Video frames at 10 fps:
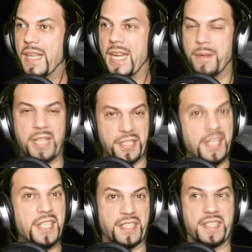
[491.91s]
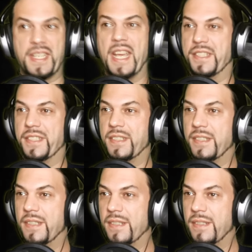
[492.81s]
I'm guessing it's a set.
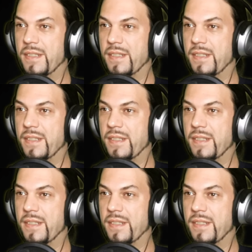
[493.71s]
The